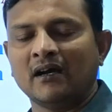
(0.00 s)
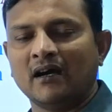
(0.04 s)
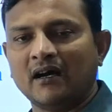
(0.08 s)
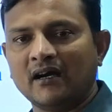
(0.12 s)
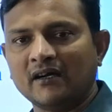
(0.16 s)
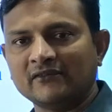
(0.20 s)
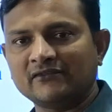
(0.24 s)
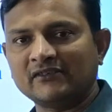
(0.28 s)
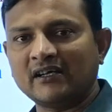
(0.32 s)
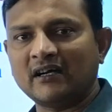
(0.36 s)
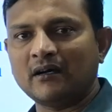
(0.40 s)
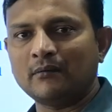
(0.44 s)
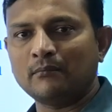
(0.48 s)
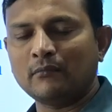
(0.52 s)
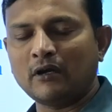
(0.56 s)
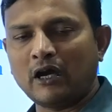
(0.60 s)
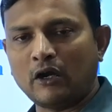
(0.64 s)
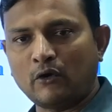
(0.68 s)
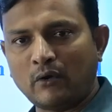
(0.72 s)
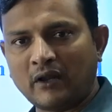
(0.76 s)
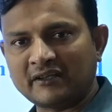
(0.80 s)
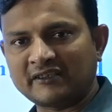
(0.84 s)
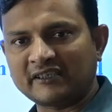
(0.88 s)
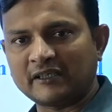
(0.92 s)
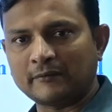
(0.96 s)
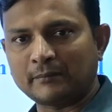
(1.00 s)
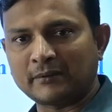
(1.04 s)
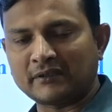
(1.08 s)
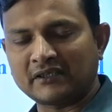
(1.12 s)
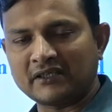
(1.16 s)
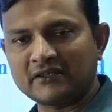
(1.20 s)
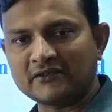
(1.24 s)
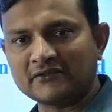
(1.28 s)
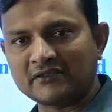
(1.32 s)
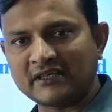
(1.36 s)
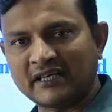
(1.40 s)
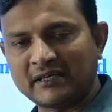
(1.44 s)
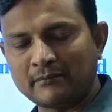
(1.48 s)
Assam, Arunachal
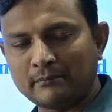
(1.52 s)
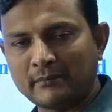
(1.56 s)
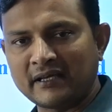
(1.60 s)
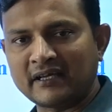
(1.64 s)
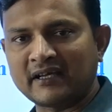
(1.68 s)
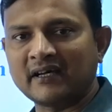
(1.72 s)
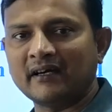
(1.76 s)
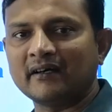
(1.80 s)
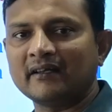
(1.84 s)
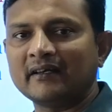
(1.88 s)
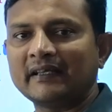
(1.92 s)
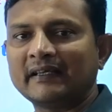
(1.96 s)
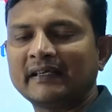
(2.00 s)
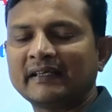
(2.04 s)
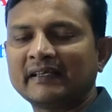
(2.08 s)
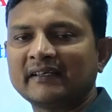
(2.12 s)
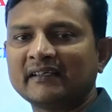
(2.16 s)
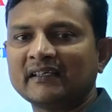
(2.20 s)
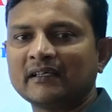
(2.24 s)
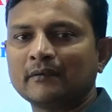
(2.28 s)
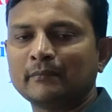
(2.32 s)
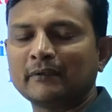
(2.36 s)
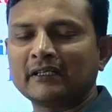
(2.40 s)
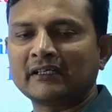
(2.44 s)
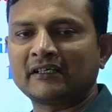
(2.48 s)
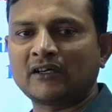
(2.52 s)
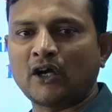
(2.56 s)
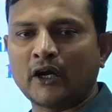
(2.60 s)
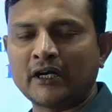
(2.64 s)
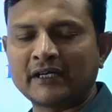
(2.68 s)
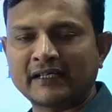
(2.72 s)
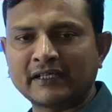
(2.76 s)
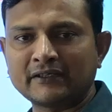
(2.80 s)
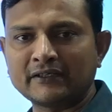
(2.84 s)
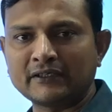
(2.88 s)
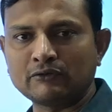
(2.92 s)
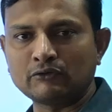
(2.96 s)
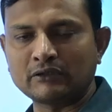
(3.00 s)
Pradesh, and Meghalaya area will
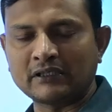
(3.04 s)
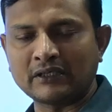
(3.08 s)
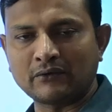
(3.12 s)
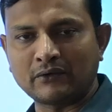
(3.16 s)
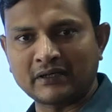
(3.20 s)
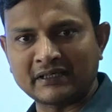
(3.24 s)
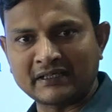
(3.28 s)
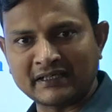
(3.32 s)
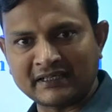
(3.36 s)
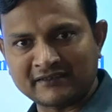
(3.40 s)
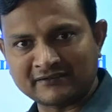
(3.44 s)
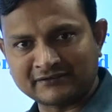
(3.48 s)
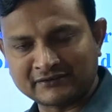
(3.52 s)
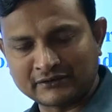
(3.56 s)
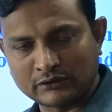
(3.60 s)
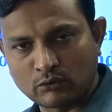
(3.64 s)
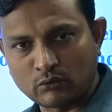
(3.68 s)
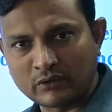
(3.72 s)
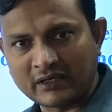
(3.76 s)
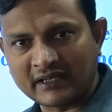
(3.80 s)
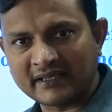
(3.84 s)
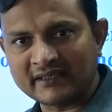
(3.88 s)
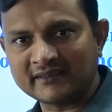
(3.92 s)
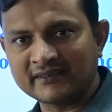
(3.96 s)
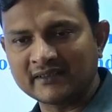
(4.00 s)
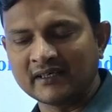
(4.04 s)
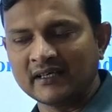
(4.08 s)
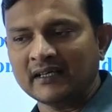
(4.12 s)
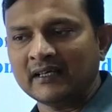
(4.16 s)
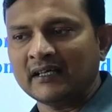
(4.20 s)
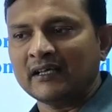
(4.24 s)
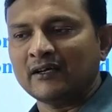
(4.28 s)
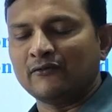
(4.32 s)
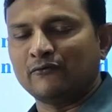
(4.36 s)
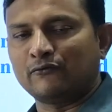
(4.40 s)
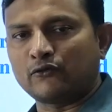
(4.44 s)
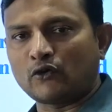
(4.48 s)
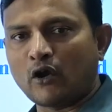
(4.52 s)
continue during next 2 days.
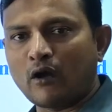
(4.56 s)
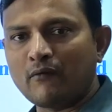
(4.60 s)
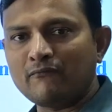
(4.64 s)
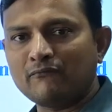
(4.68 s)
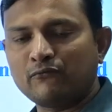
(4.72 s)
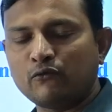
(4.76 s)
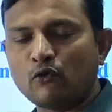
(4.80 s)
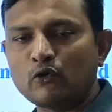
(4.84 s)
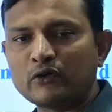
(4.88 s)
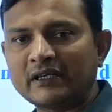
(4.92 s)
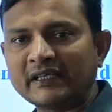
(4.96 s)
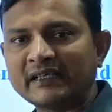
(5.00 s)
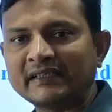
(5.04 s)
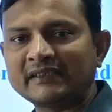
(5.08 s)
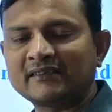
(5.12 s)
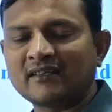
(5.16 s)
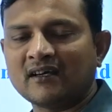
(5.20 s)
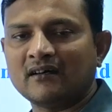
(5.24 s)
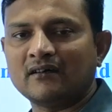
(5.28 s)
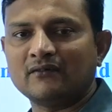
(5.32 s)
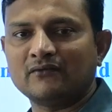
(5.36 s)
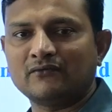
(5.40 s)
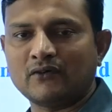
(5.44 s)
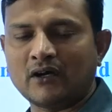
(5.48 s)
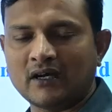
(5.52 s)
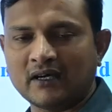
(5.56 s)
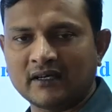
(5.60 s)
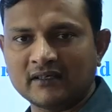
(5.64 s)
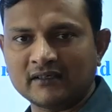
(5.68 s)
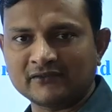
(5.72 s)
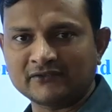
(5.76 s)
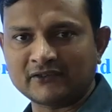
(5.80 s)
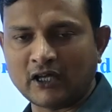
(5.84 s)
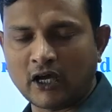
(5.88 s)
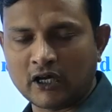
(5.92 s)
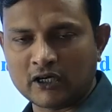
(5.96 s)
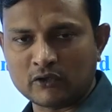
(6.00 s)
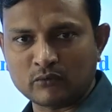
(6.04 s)
From 14th of
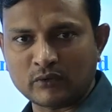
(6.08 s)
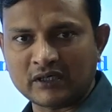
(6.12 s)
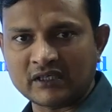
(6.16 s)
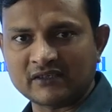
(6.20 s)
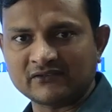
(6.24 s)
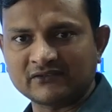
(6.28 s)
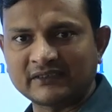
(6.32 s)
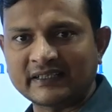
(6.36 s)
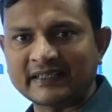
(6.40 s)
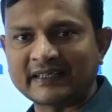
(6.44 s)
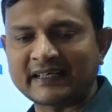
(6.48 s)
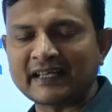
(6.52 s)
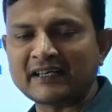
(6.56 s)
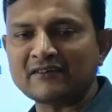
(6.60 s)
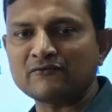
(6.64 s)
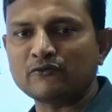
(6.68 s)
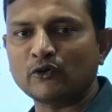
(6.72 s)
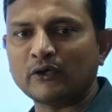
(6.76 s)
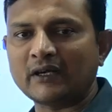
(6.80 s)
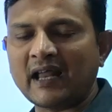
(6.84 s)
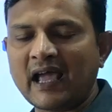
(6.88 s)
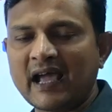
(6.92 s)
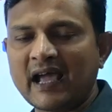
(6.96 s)
August onwards, the rainfall